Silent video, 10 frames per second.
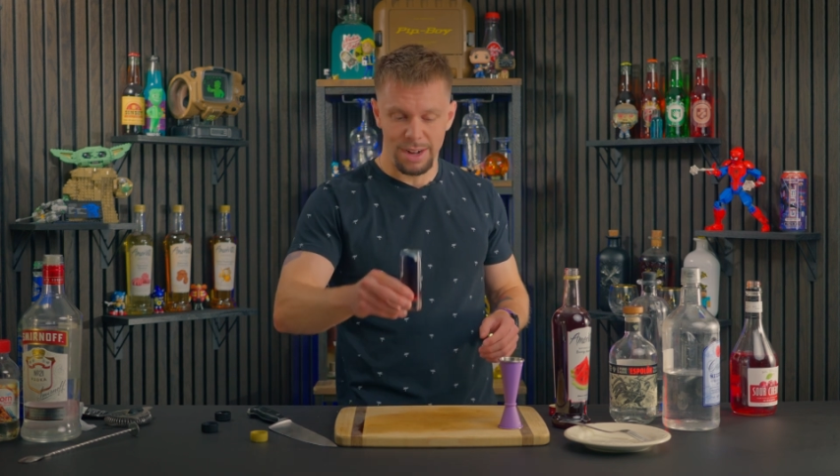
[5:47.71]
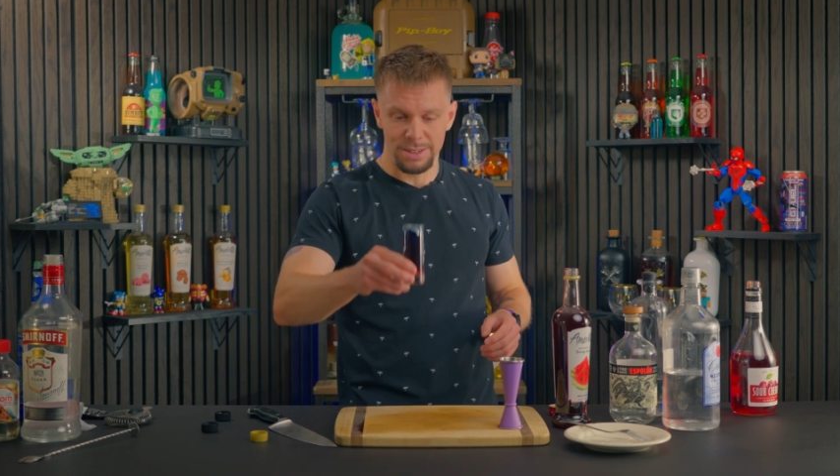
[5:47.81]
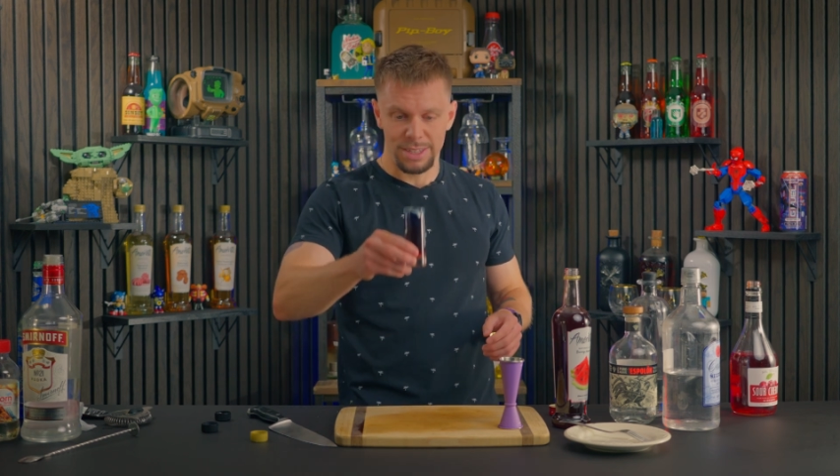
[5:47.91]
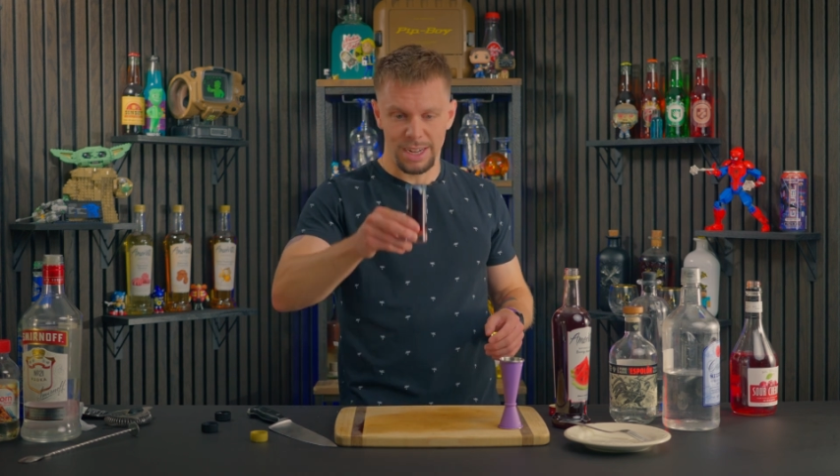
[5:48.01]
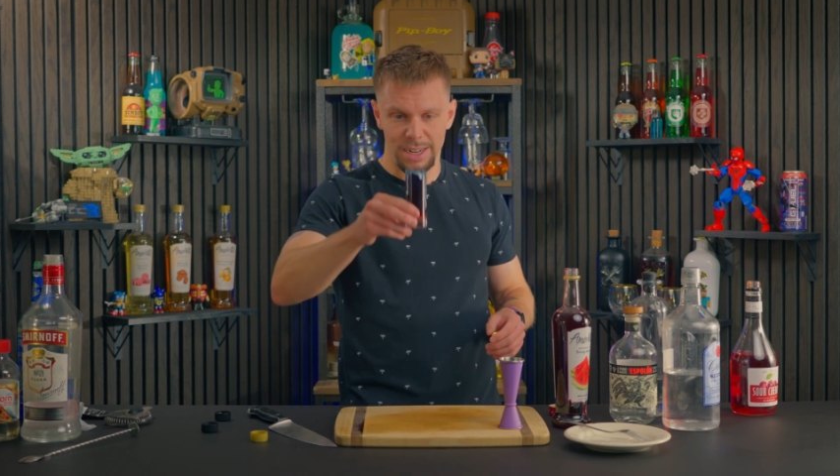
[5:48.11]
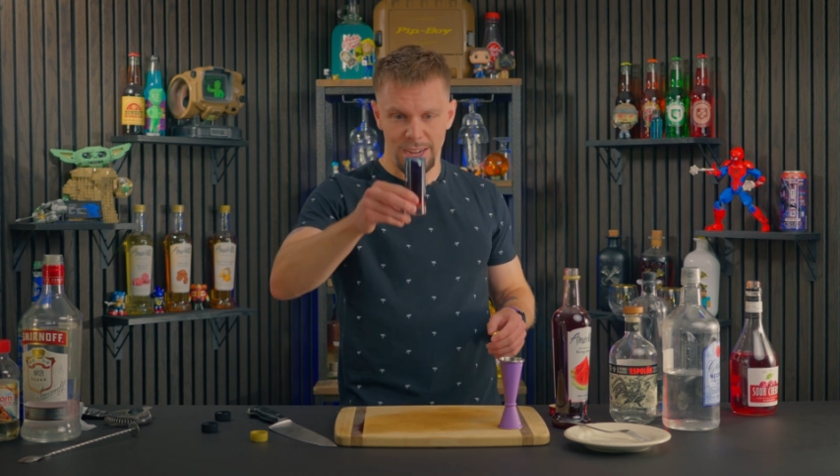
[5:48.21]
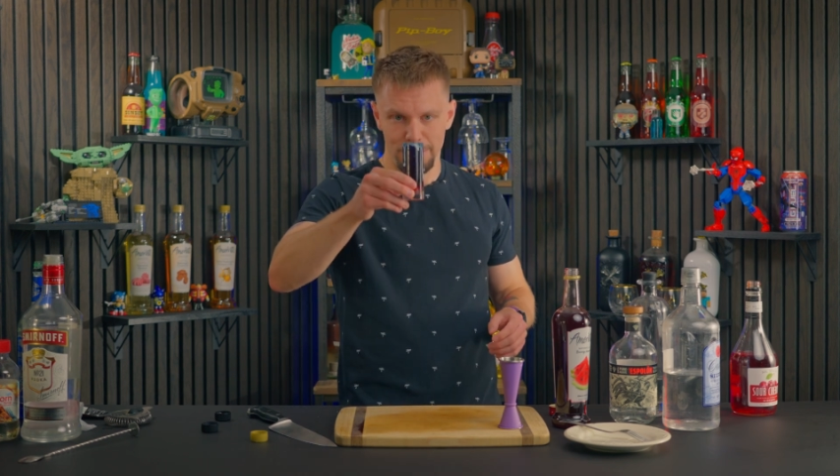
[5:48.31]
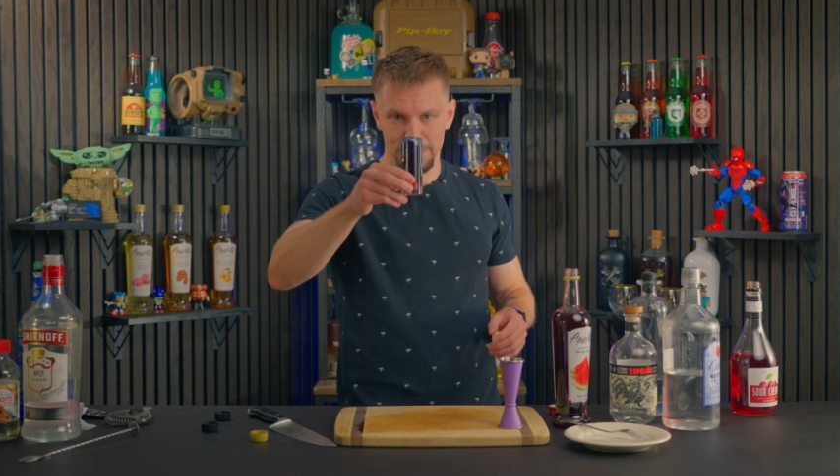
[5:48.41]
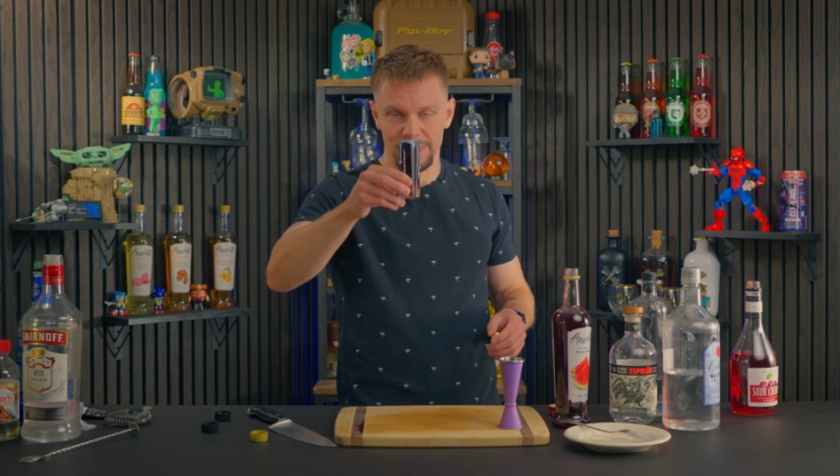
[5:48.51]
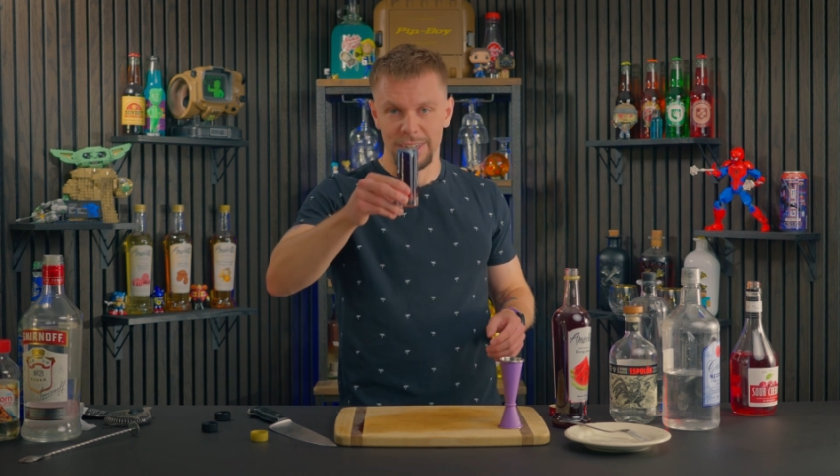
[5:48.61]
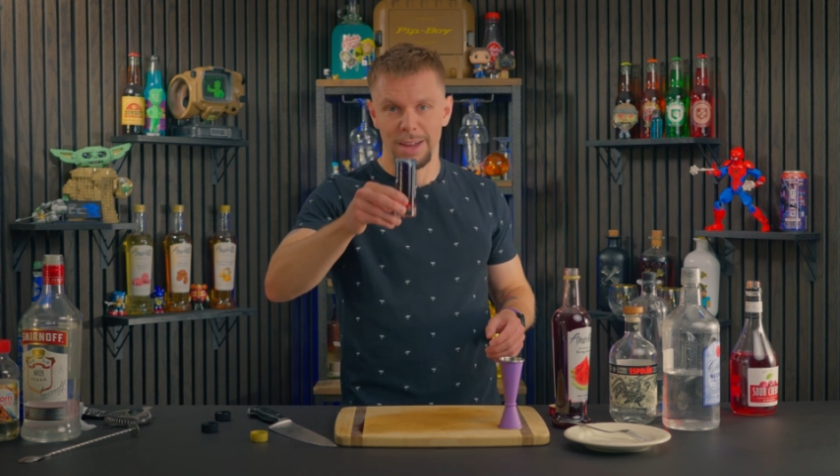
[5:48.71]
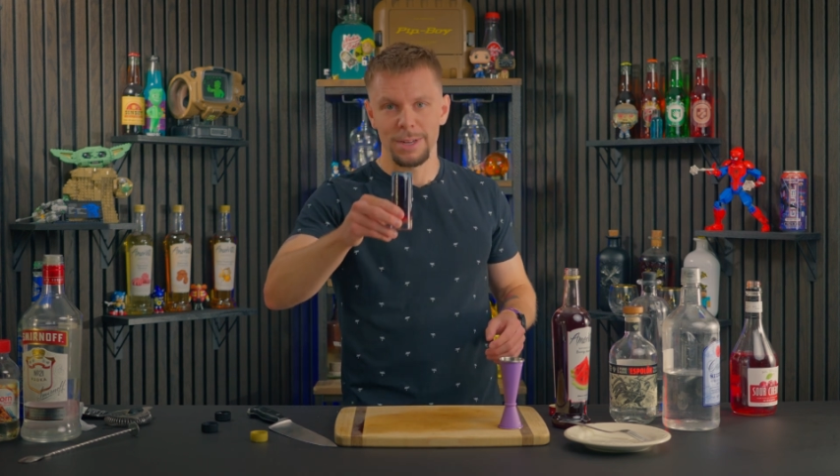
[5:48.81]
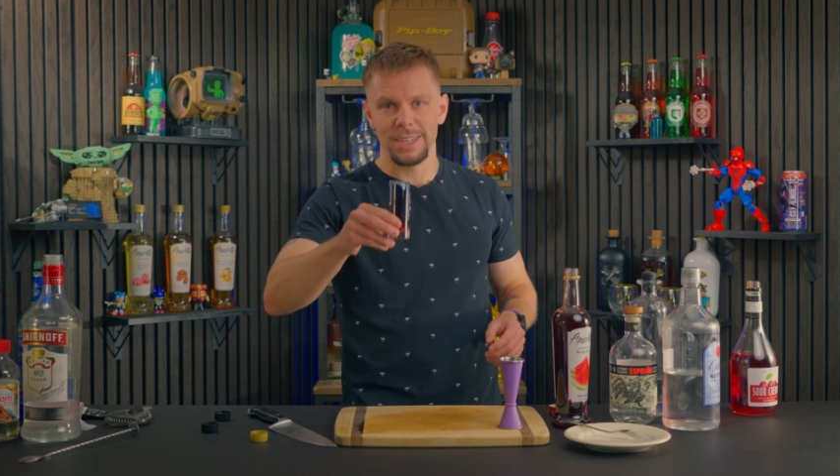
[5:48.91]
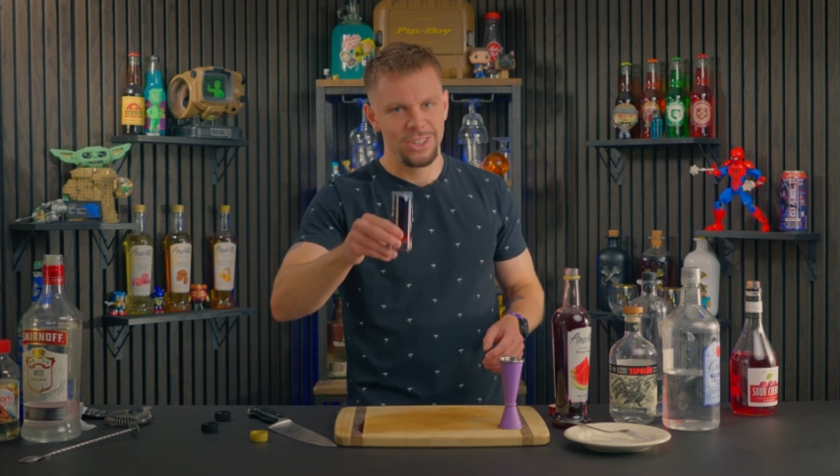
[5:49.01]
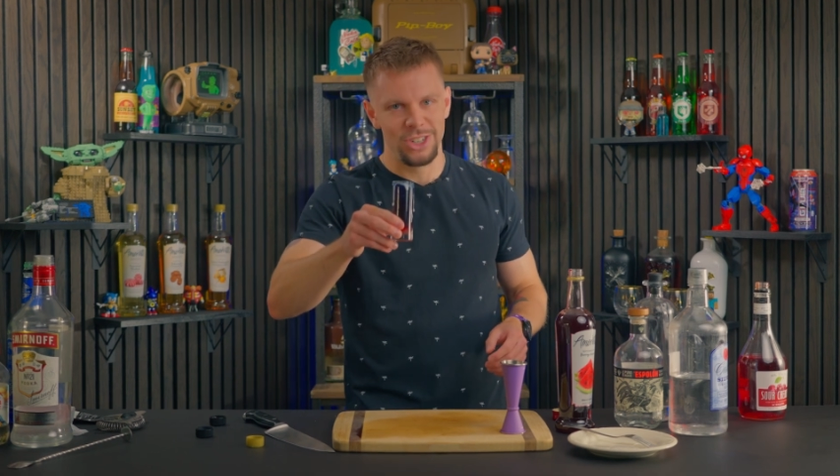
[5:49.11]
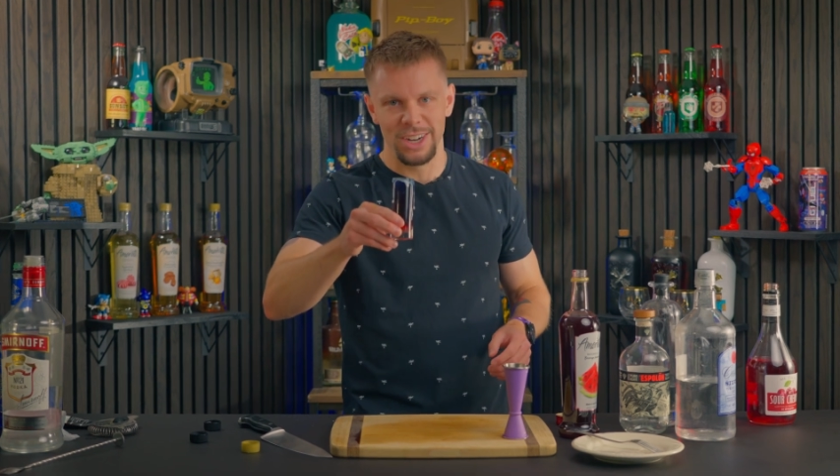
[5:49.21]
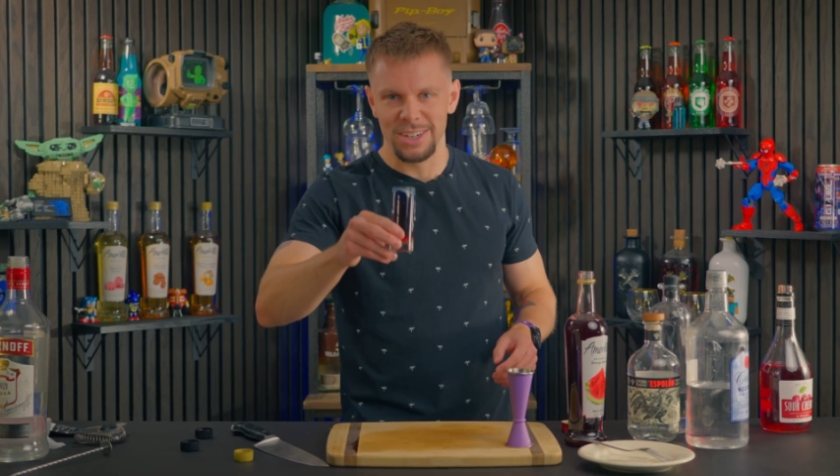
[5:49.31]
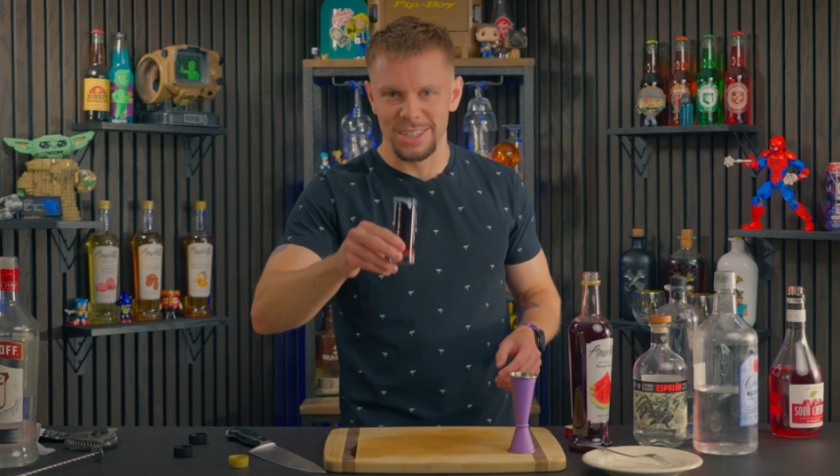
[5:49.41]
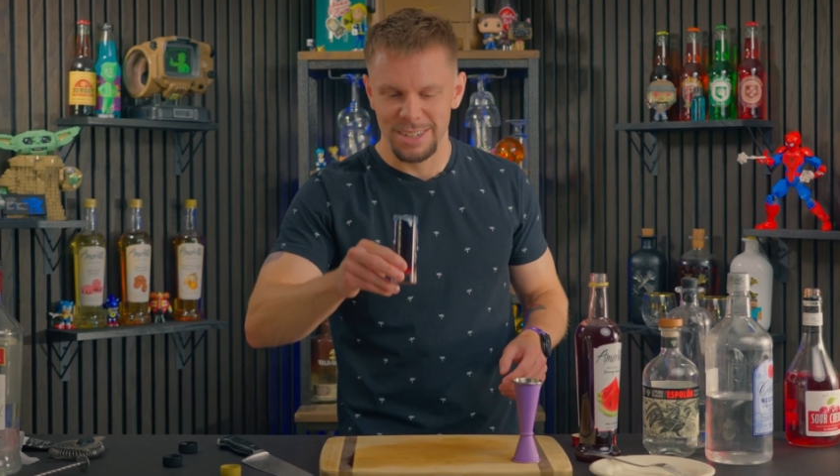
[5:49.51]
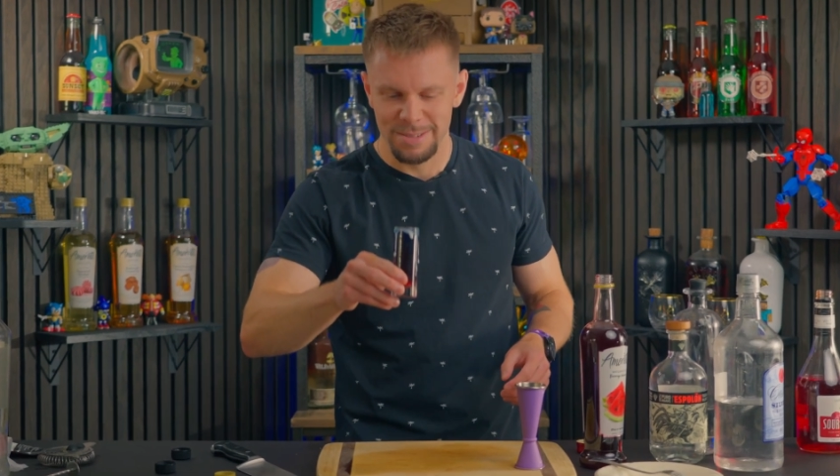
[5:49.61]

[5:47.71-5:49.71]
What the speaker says: ounces on an empty stomach. Cheers.